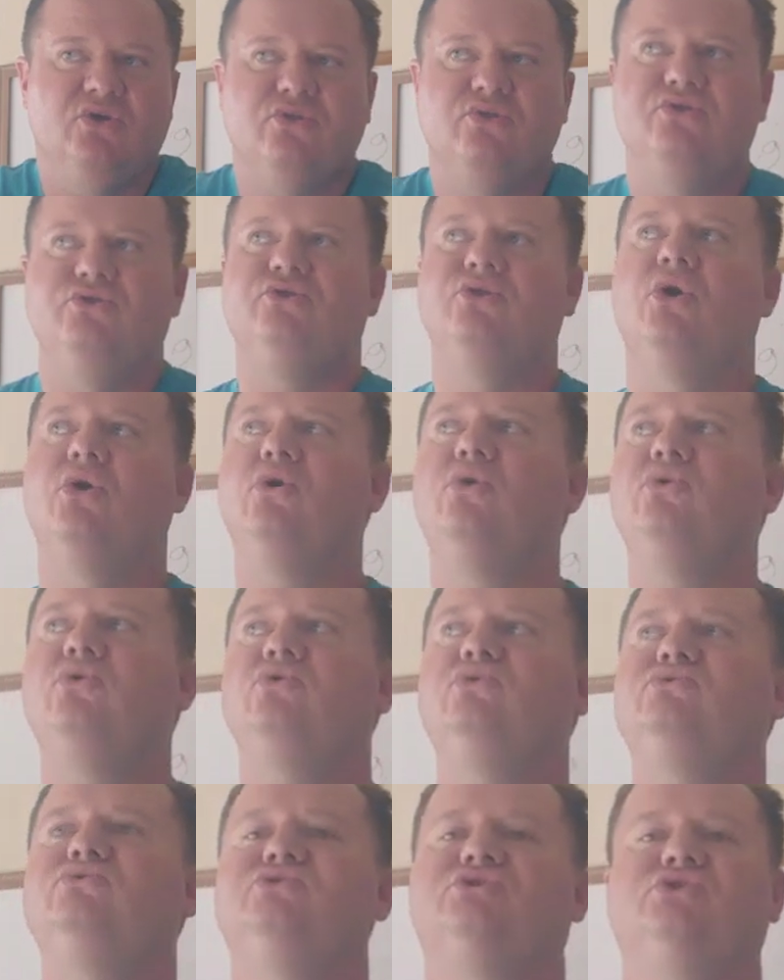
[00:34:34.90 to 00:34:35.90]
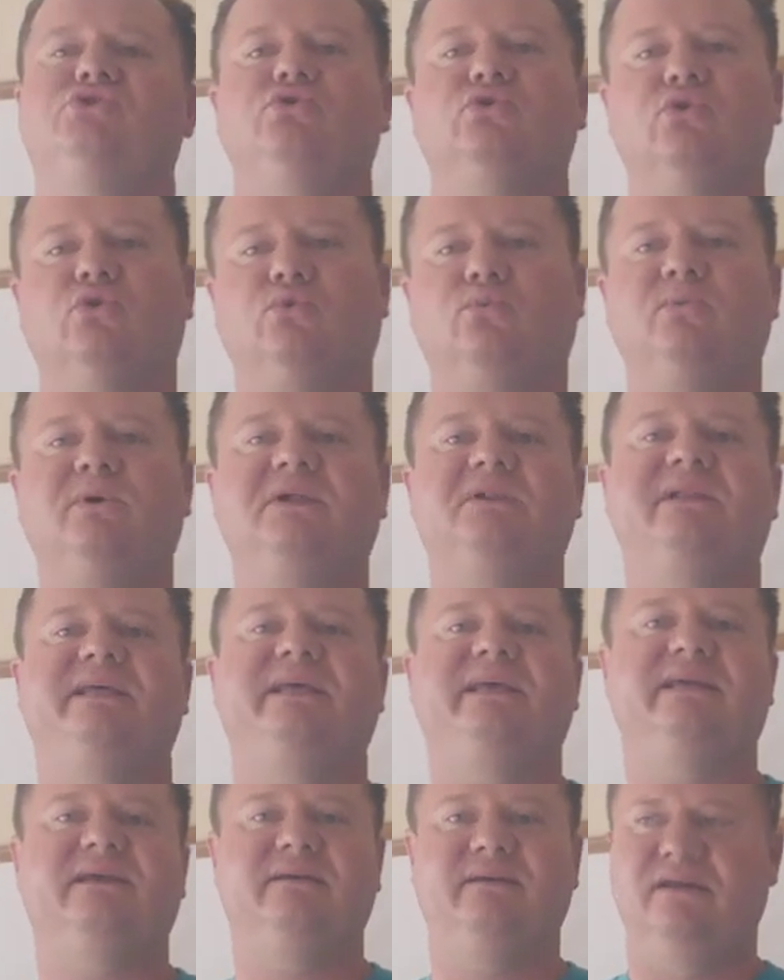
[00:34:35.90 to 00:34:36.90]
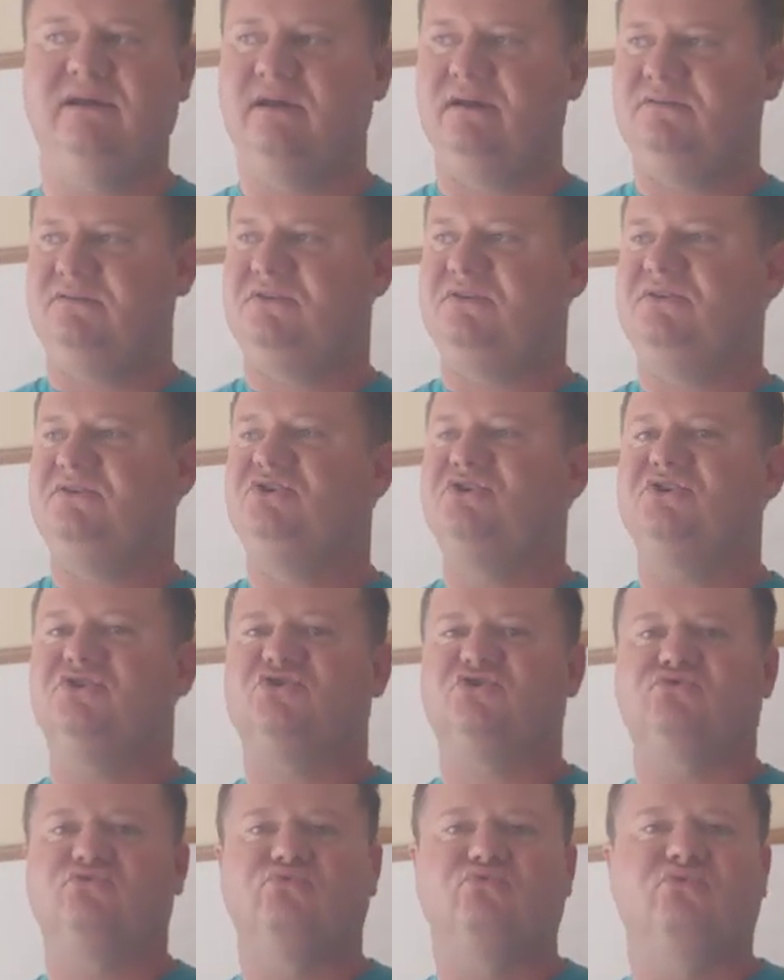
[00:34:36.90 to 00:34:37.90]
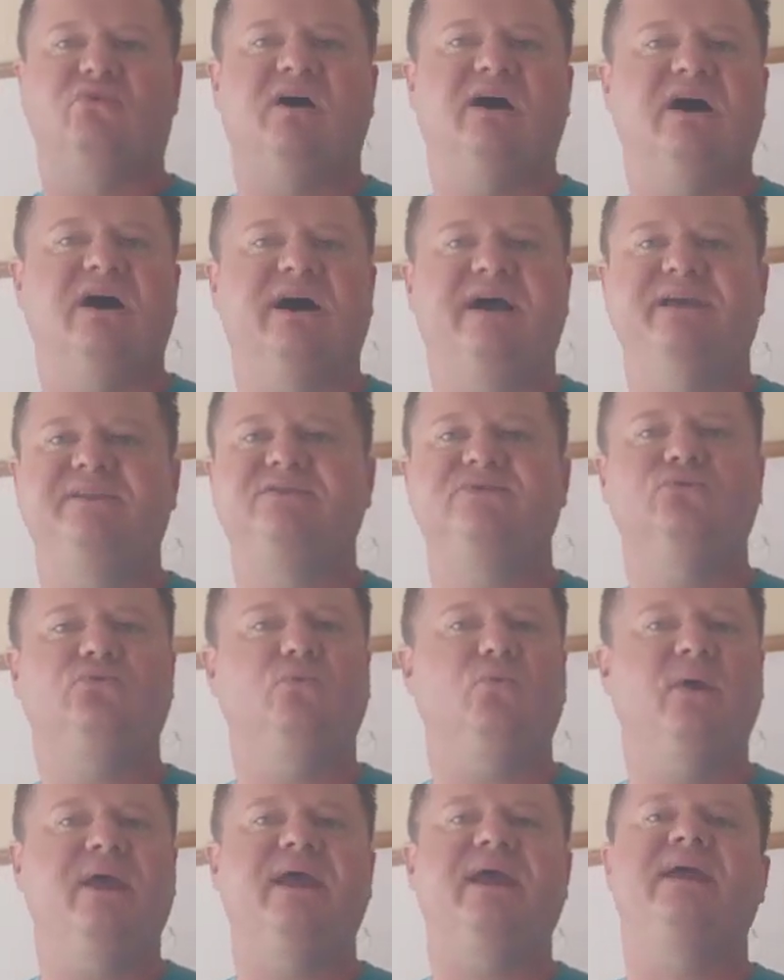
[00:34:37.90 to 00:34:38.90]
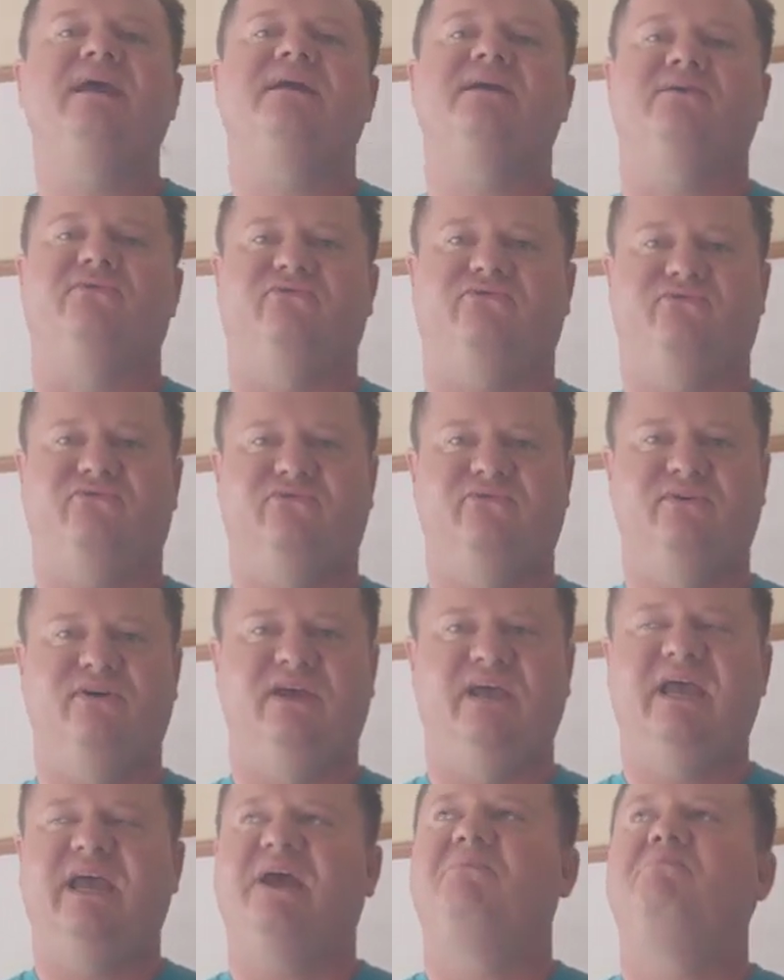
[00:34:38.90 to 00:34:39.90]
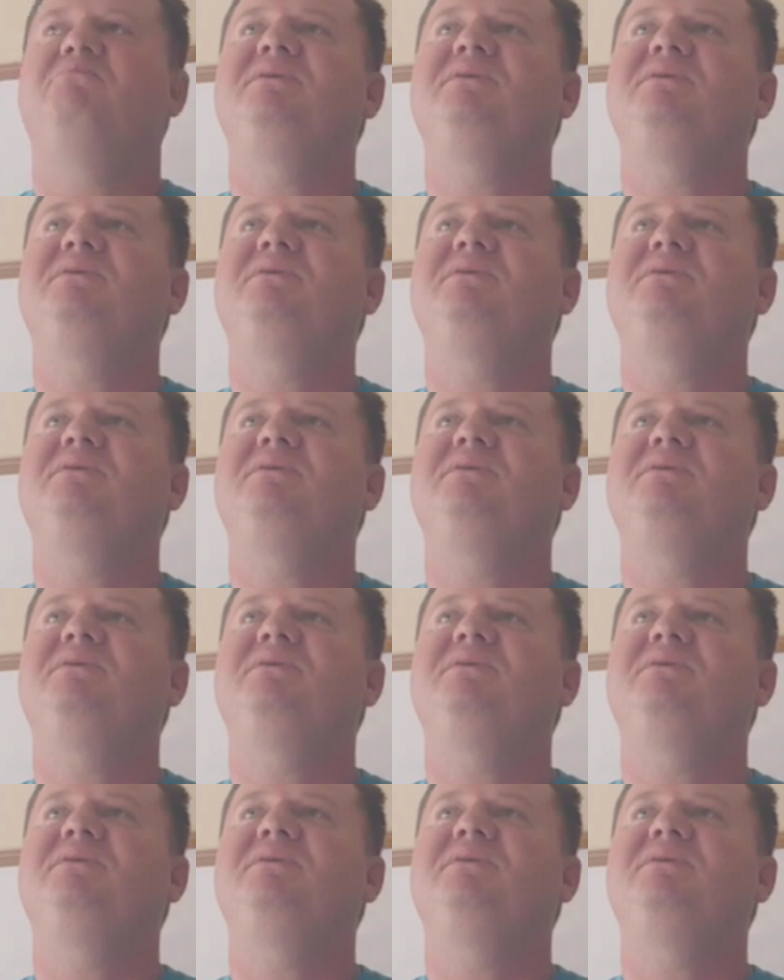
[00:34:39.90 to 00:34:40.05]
Those who are willing to just ride the wave and